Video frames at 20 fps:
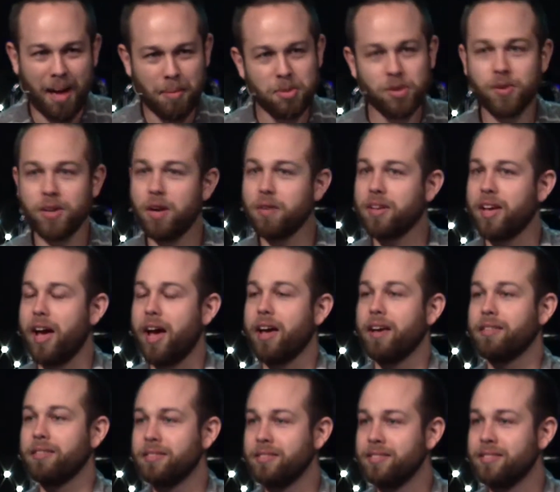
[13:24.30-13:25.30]
I'm doing
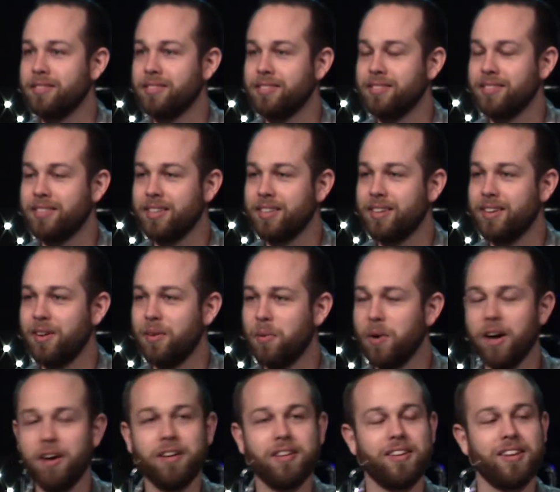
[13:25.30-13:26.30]
okay.
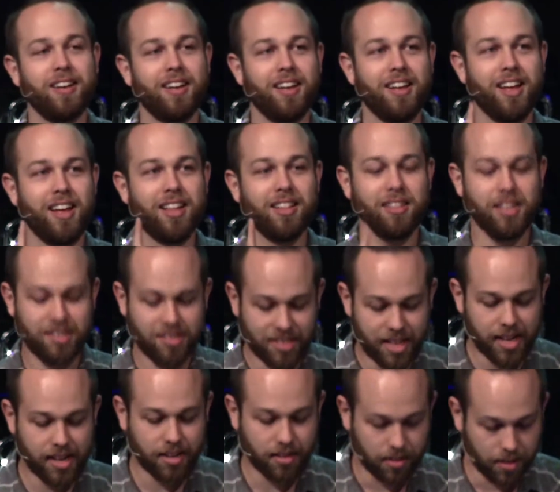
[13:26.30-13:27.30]
Well,
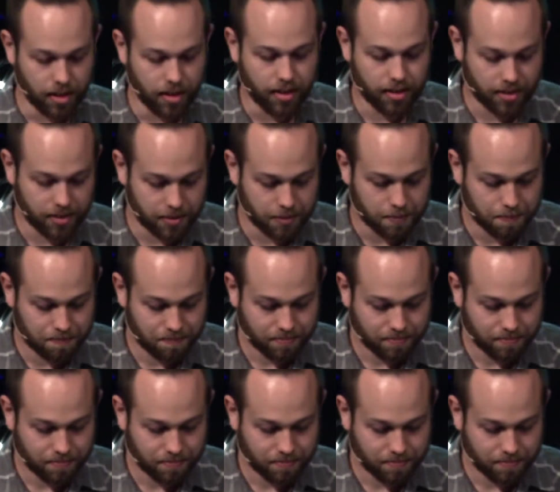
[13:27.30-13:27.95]
let's take a look